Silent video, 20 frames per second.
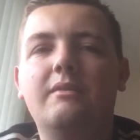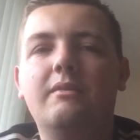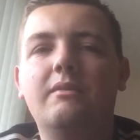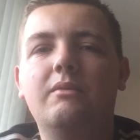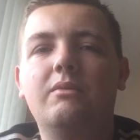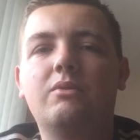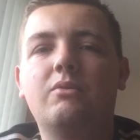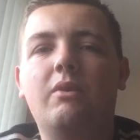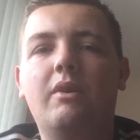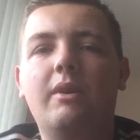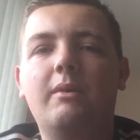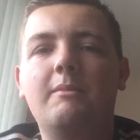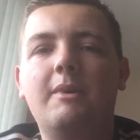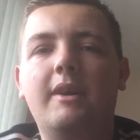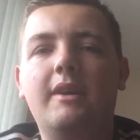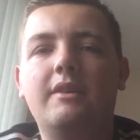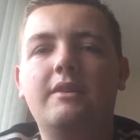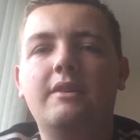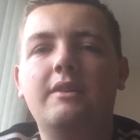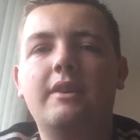it was quite
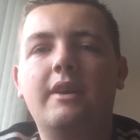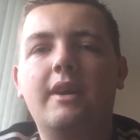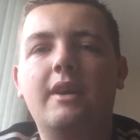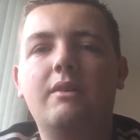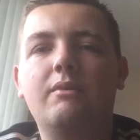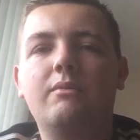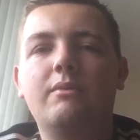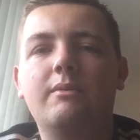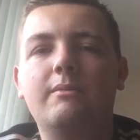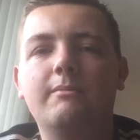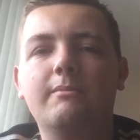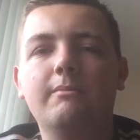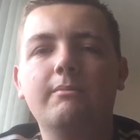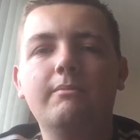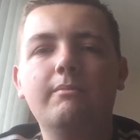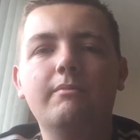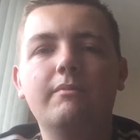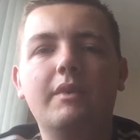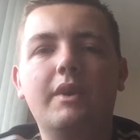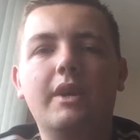amazing how
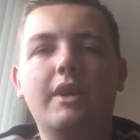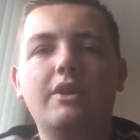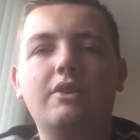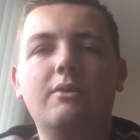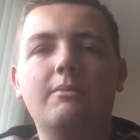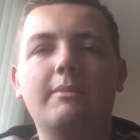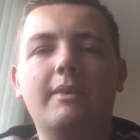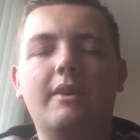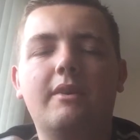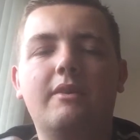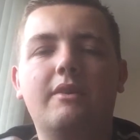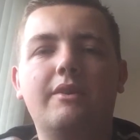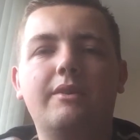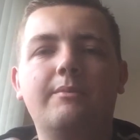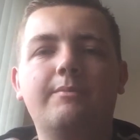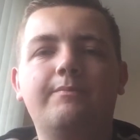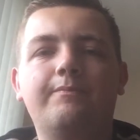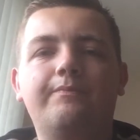he could jump that high.